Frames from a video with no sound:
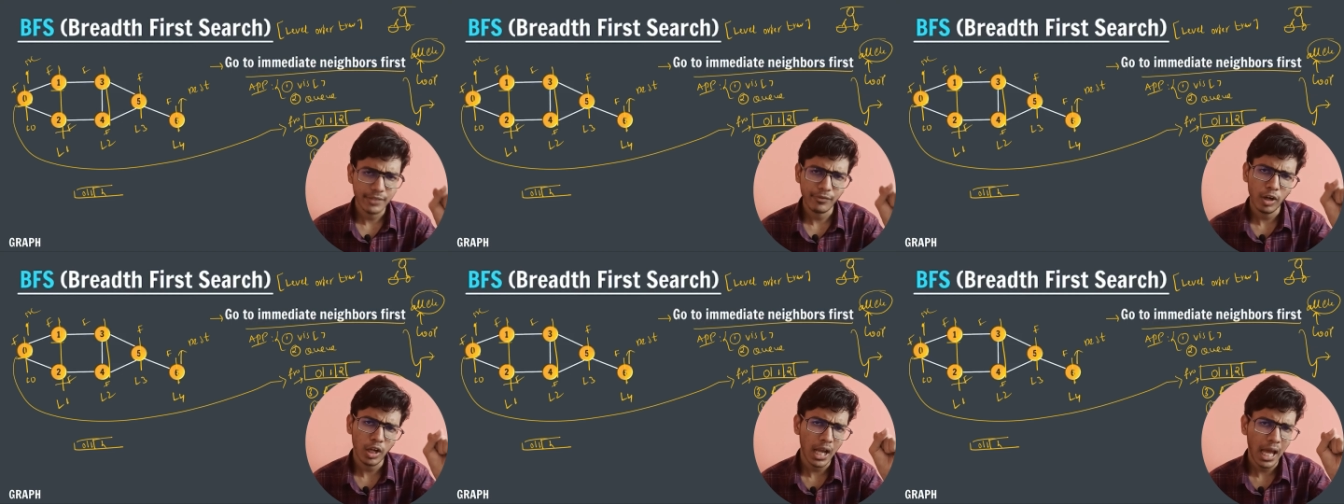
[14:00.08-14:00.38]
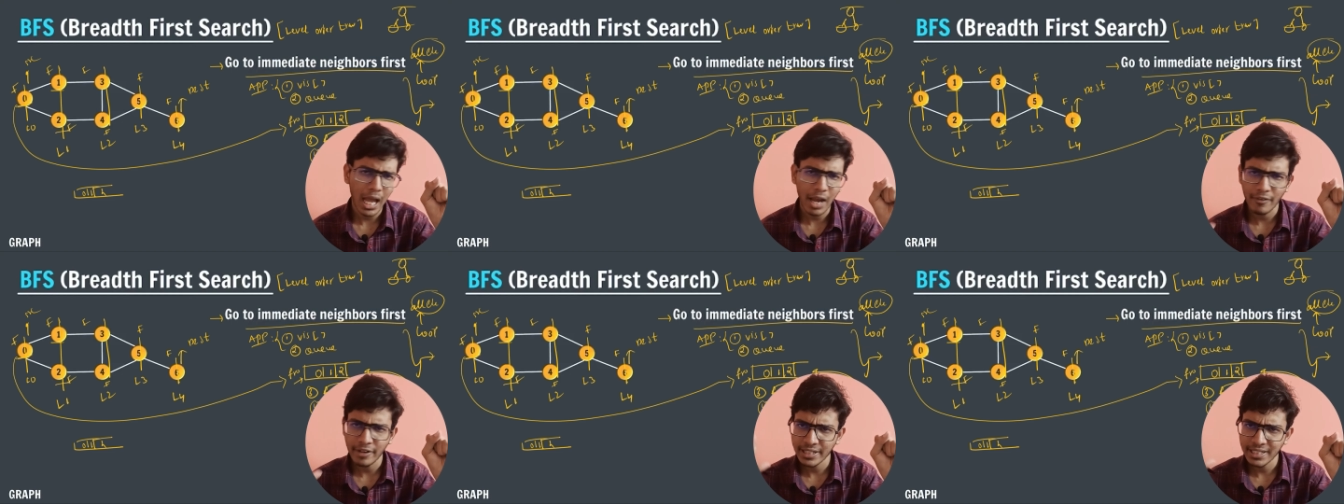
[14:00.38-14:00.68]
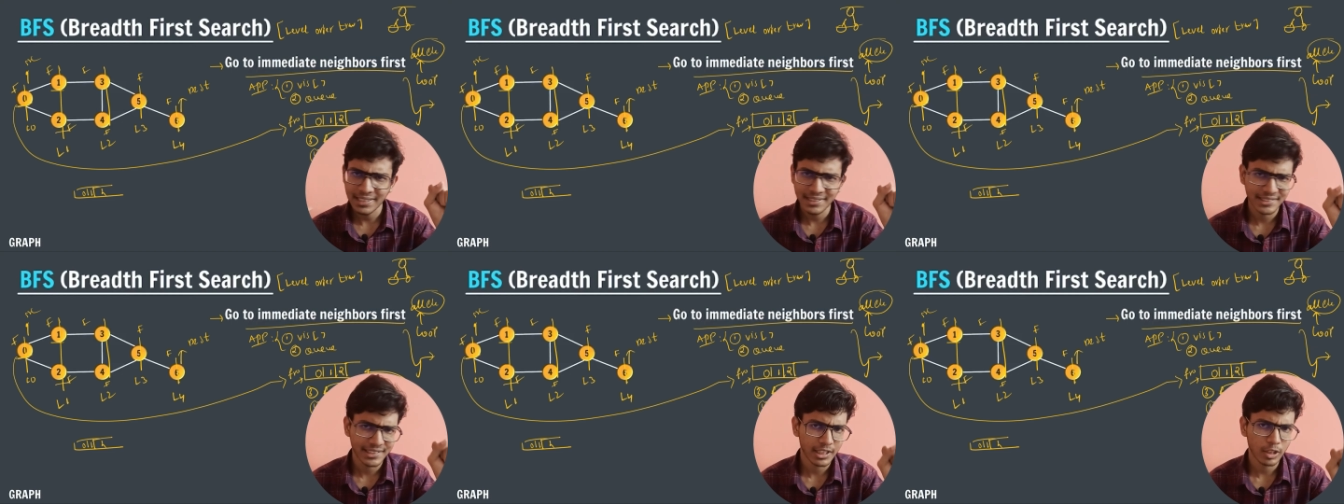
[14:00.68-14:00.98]
of all I have
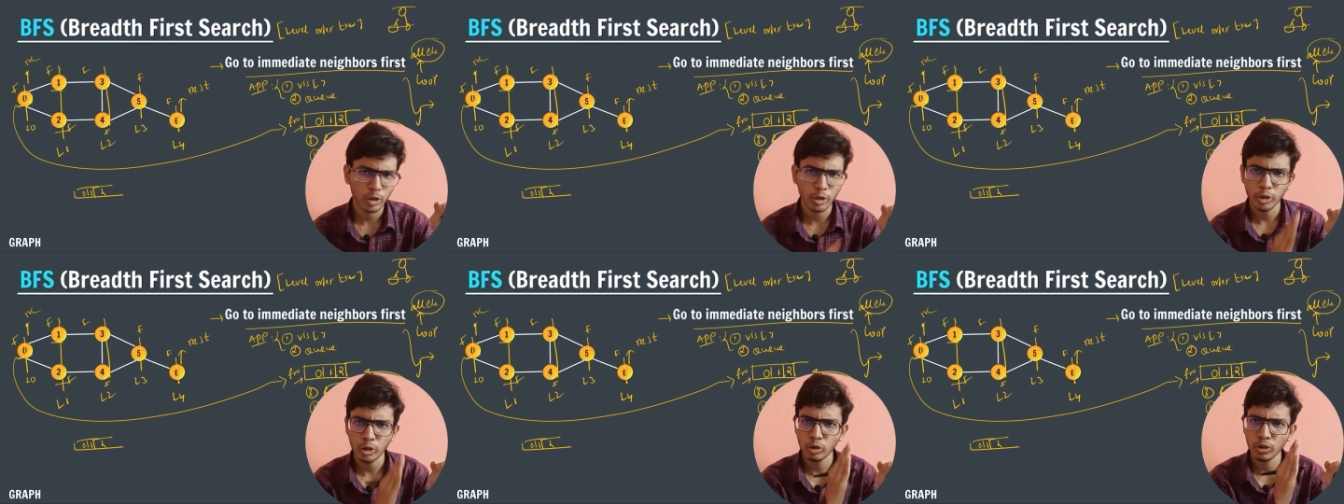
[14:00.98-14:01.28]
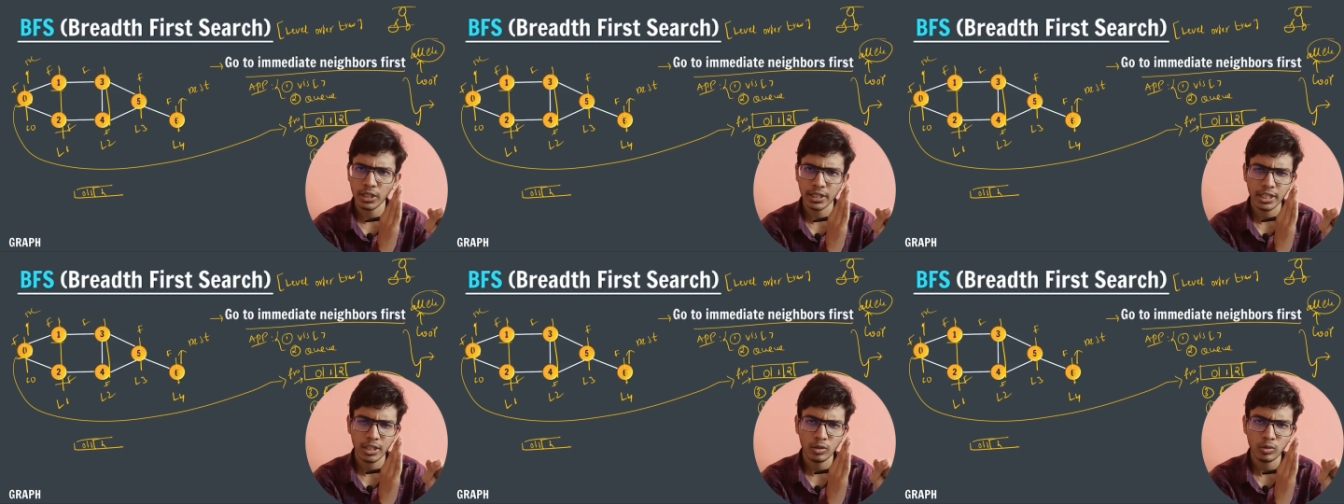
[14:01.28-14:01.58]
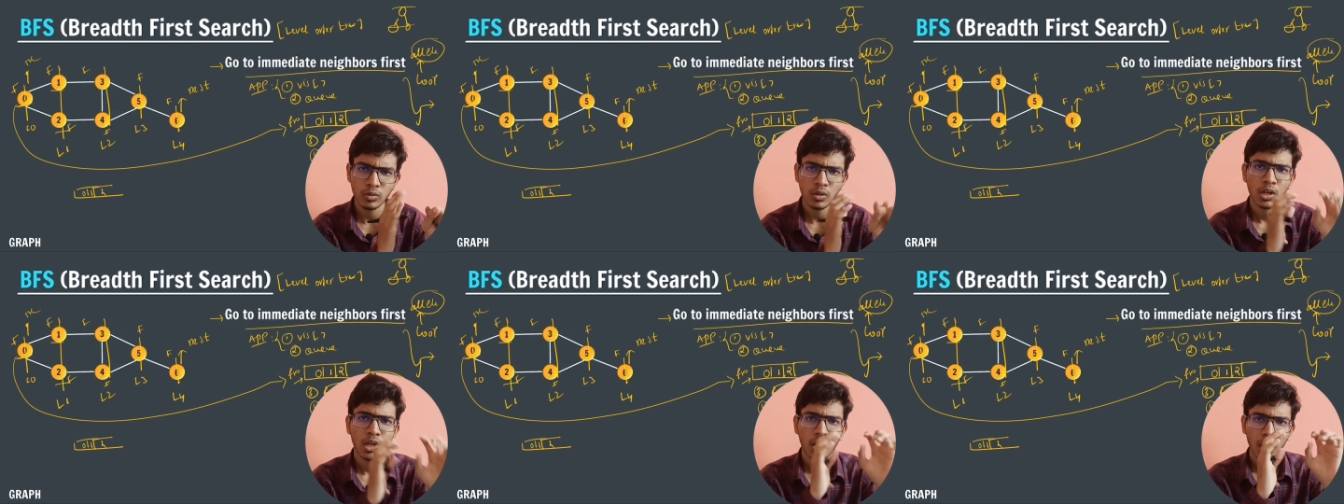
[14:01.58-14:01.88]
added 0 into the
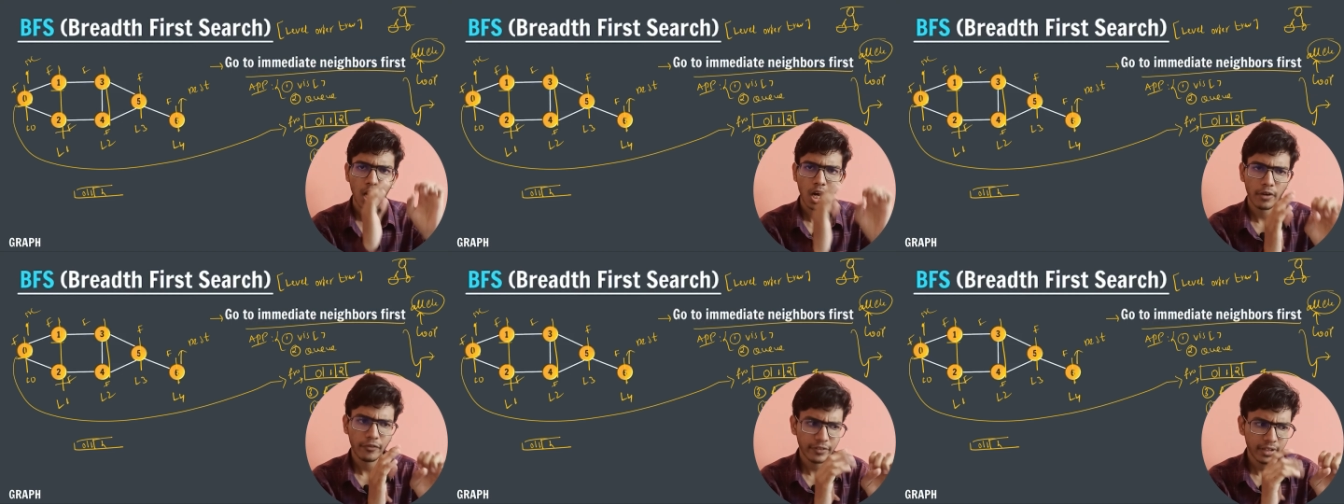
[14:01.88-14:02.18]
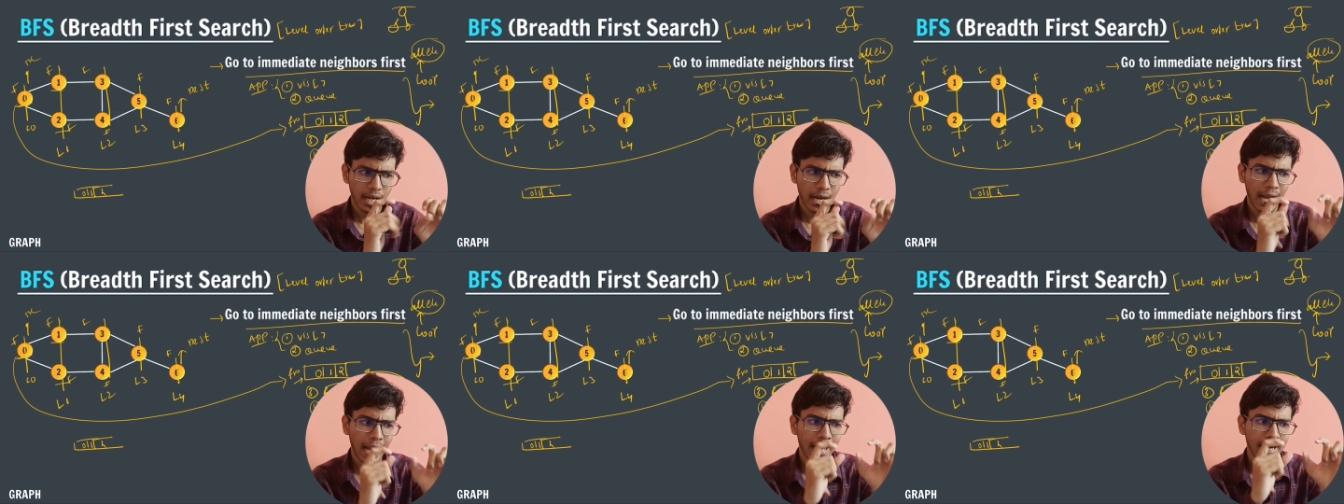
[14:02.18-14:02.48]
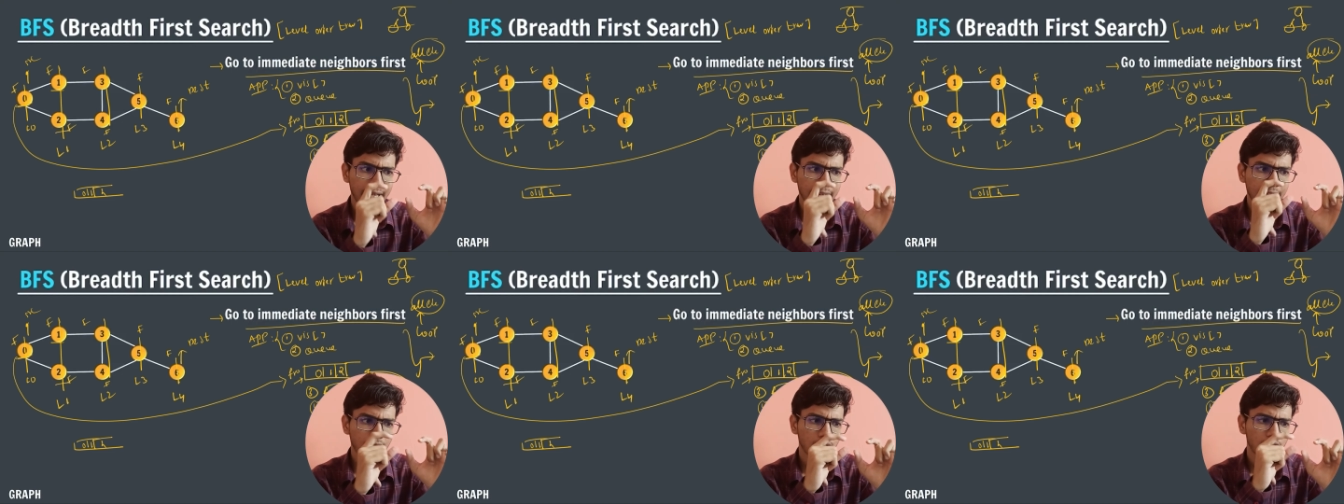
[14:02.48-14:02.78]
queue. After
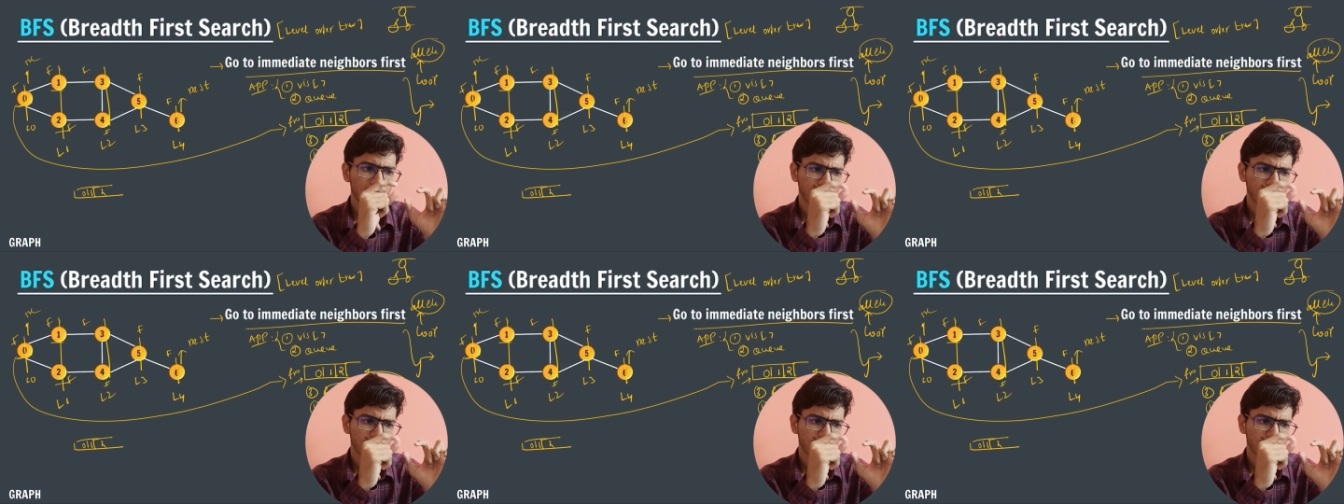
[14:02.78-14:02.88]
adding,